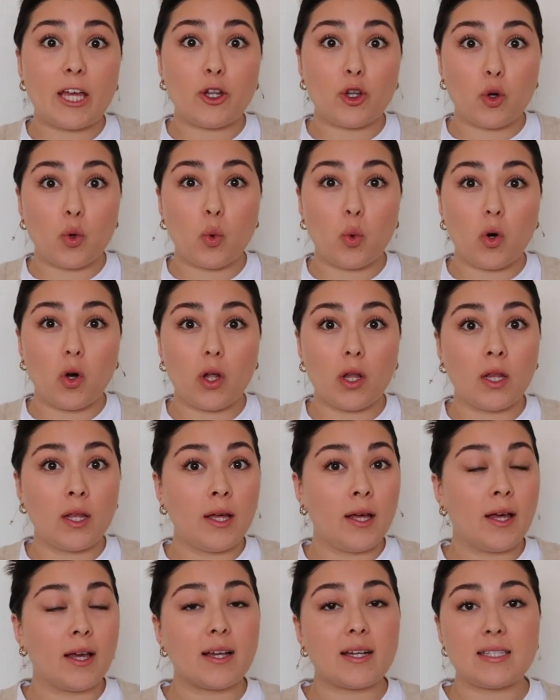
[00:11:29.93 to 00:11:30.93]
and cool.
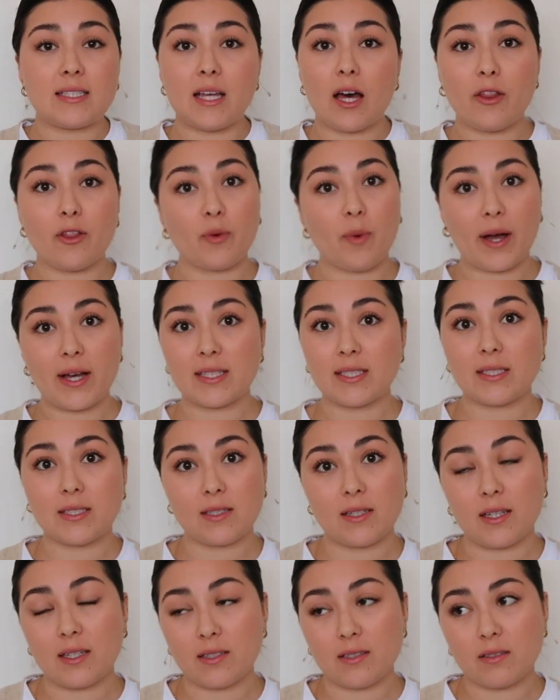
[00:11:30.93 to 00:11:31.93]
Because otherwise
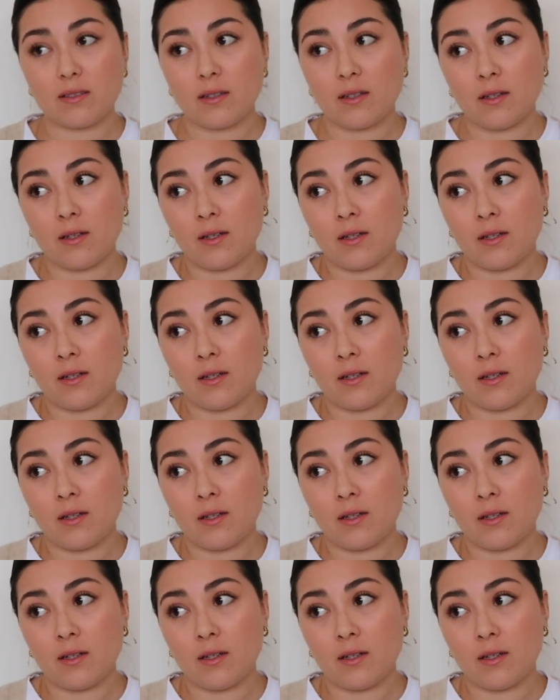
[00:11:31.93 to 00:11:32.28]
it